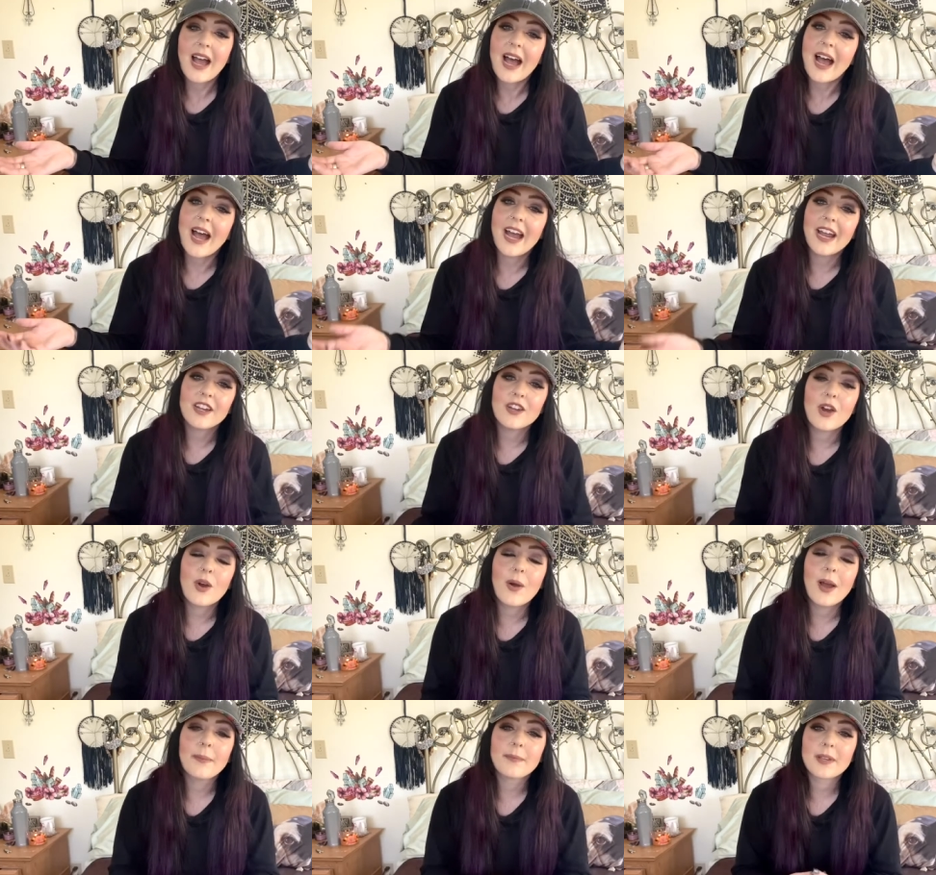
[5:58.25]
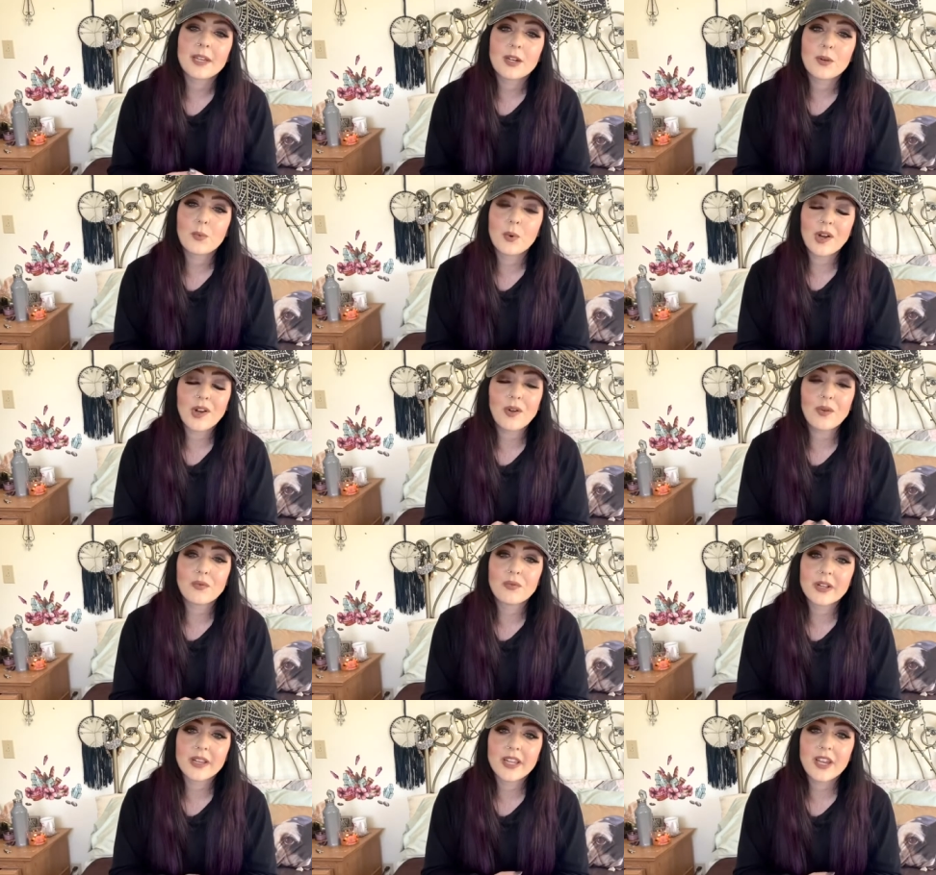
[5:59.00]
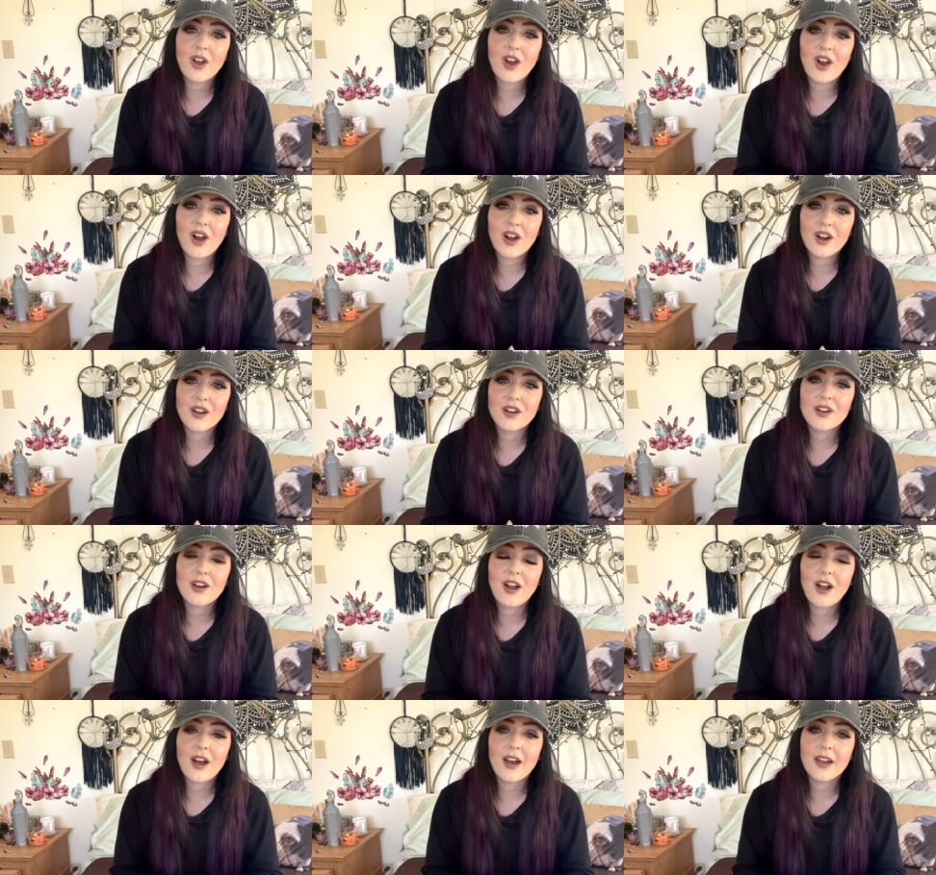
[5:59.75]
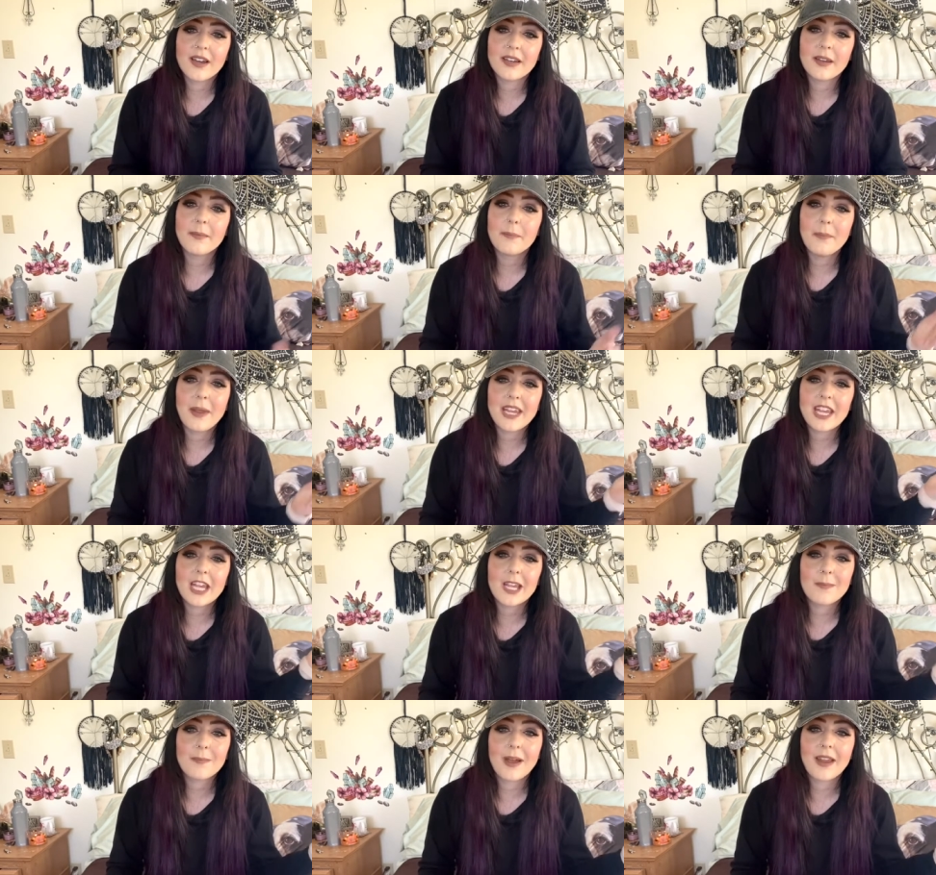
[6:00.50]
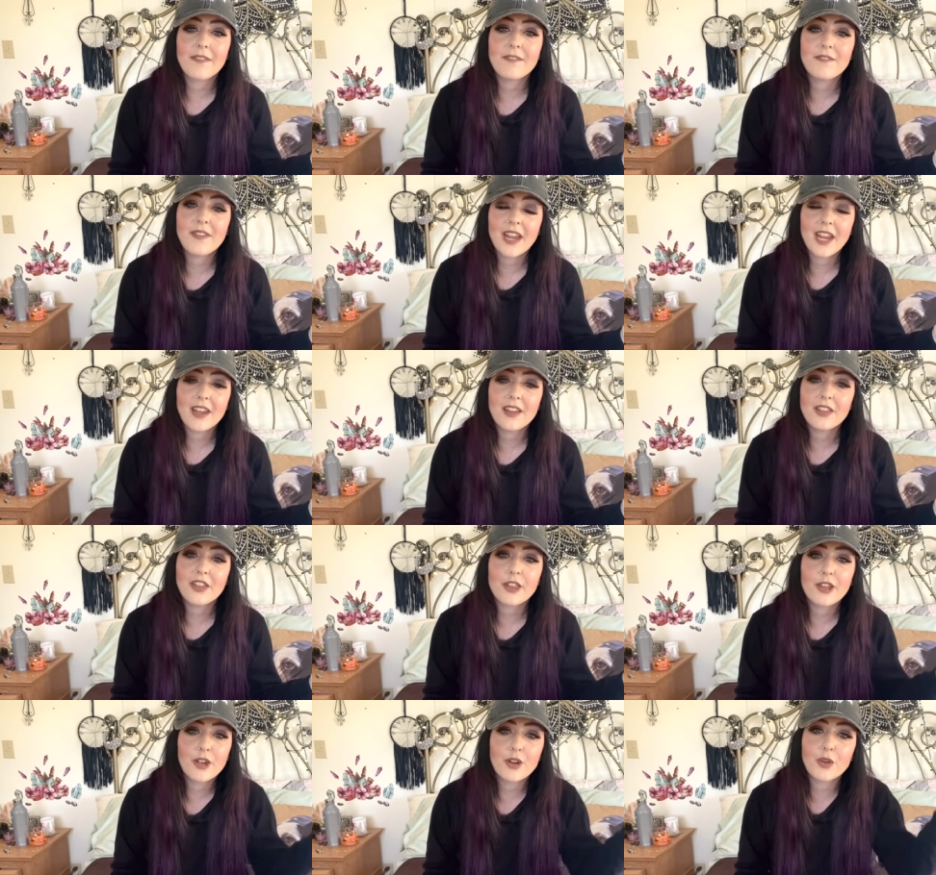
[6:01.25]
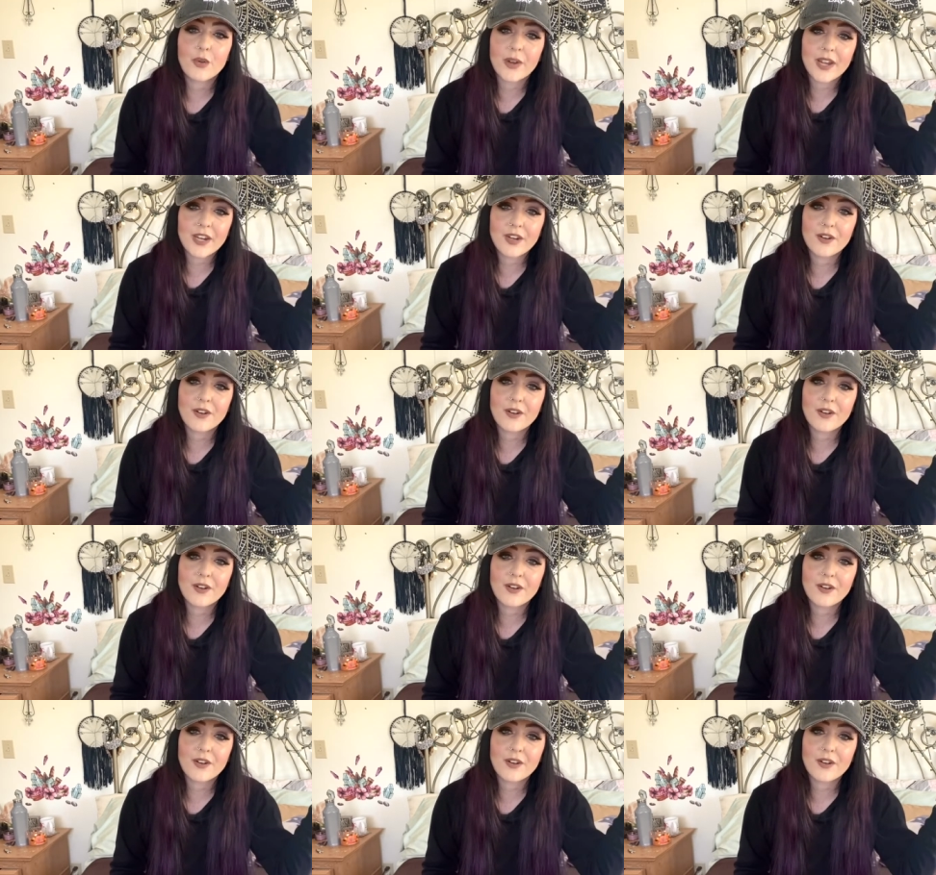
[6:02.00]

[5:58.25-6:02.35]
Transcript: I know I'm going to work really hard on making my faith greater